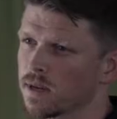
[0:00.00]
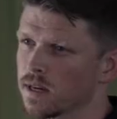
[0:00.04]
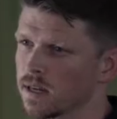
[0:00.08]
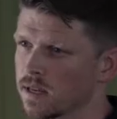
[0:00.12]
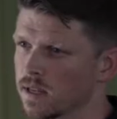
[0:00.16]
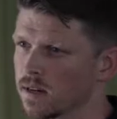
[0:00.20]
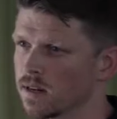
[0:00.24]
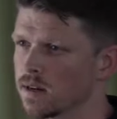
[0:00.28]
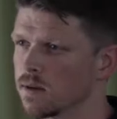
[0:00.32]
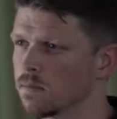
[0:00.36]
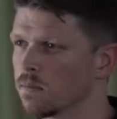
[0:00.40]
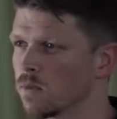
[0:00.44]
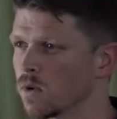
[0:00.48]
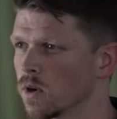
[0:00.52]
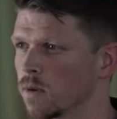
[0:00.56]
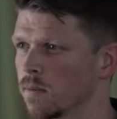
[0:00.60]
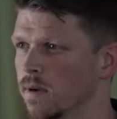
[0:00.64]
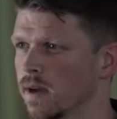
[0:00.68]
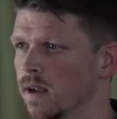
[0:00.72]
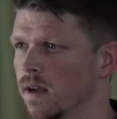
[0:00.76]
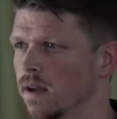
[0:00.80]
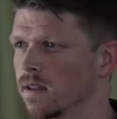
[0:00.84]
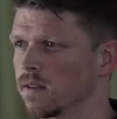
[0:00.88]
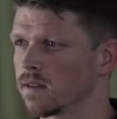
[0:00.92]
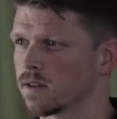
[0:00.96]
going to get into more
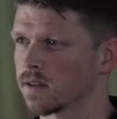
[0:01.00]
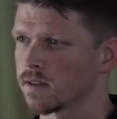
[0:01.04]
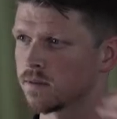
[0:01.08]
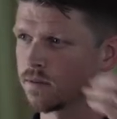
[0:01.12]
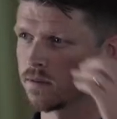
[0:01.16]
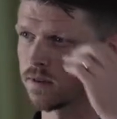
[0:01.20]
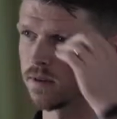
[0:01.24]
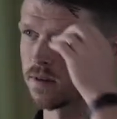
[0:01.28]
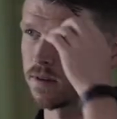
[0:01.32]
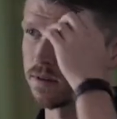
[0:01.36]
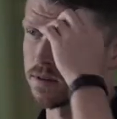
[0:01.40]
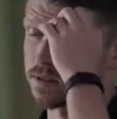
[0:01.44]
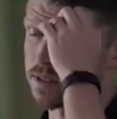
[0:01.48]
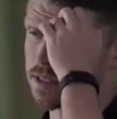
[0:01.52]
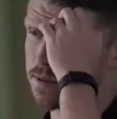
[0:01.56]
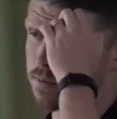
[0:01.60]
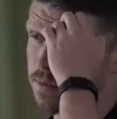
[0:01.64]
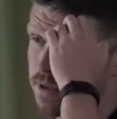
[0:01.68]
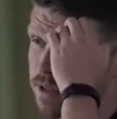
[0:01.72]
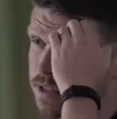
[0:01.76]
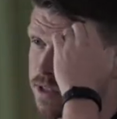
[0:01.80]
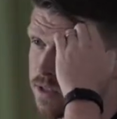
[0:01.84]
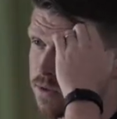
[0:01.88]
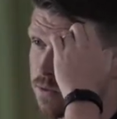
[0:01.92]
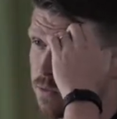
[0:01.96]
about how the
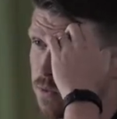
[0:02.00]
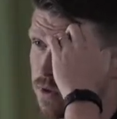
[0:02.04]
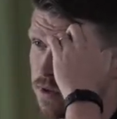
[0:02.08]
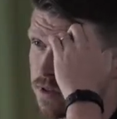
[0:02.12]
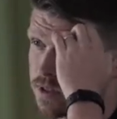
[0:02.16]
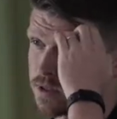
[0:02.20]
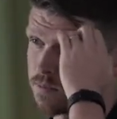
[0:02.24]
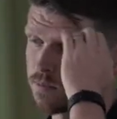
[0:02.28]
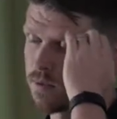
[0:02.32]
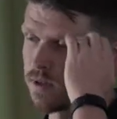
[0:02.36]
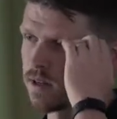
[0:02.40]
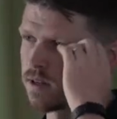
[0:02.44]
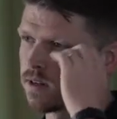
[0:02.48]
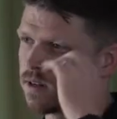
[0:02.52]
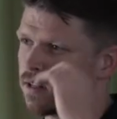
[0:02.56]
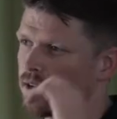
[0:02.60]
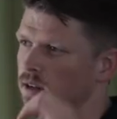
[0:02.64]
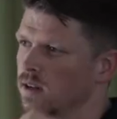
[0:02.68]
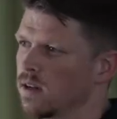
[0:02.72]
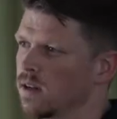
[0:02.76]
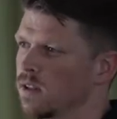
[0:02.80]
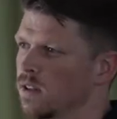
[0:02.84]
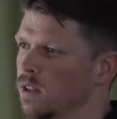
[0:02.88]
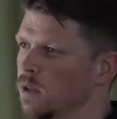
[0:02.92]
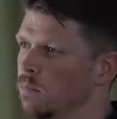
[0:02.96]
stimulation works, but
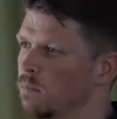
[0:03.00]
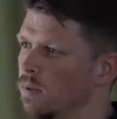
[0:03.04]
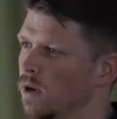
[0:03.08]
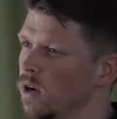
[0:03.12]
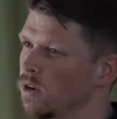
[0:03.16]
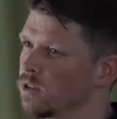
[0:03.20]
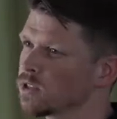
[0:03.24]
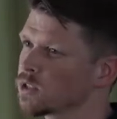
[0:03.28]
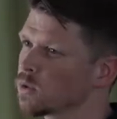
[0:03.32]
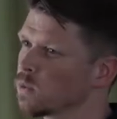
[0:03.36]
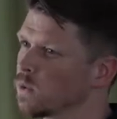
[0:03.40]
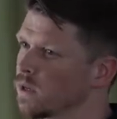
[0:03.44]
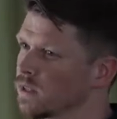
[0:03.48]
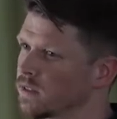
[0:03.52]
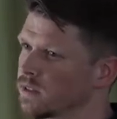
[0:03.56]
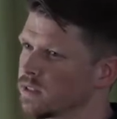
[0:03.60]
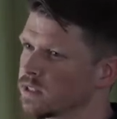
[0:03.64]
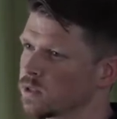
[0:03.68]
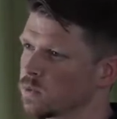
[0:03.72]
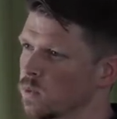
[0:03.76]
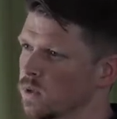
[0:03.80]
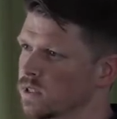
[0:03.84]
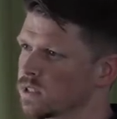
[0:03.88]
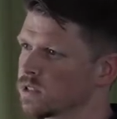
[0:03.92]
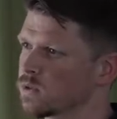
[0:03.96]
the pulse width
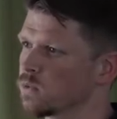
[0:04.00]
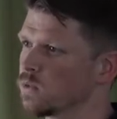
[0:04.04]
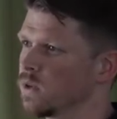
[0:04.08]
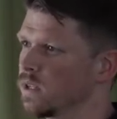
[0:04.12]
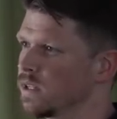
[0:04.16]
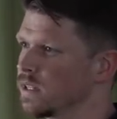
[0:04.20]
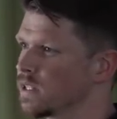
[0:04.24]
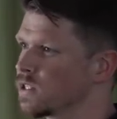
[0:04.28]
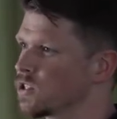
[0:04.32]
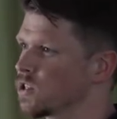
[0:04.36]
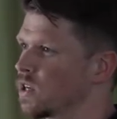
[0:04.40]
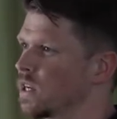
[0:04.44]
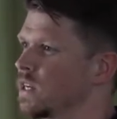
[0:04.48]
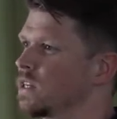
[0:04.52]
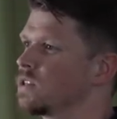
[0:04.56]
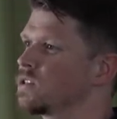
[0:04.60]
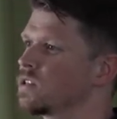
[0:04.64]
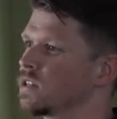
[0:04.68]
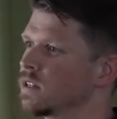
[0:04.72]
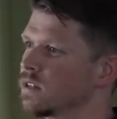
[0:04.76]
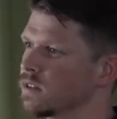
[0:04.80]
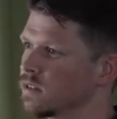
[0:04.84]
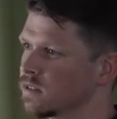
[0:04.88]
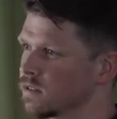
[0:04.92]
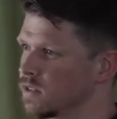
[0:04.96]
is what's really
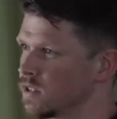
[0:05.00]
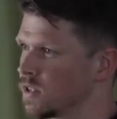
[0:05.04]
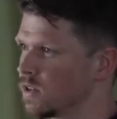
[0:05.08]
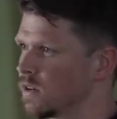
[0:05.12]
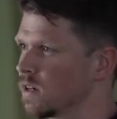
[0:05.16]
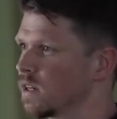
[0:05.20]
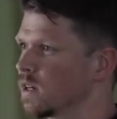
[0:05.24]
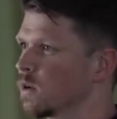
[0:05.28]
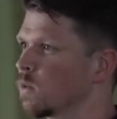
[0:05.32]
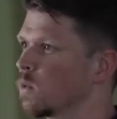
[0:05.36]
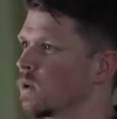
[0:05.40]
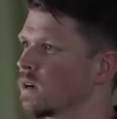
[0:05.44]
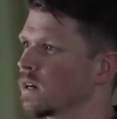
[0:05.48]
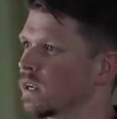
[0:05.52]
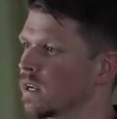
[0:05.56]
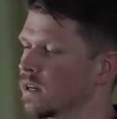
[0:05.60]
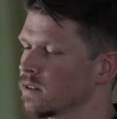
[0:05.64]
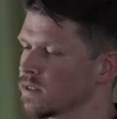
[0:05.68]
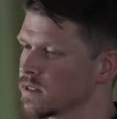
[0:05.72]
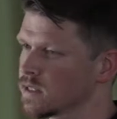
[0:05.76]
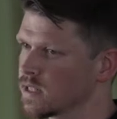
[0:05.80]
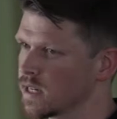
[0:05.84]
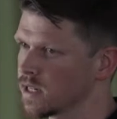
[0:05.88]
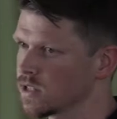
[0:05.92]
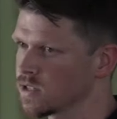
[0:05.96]
changing during a
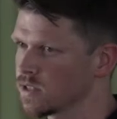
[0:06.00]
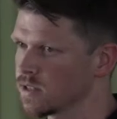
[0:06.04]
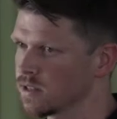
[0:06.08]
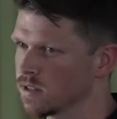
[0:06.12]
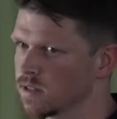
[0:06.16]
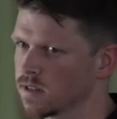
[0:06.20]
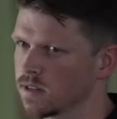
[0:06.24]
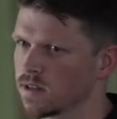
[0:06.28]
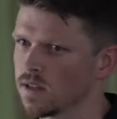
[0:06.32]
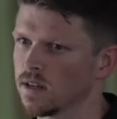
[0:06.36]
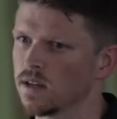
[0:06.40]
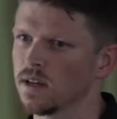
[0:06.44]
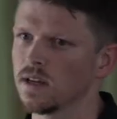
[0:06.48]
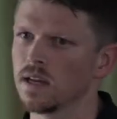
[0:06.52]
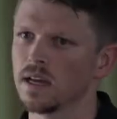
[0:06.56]
workout session.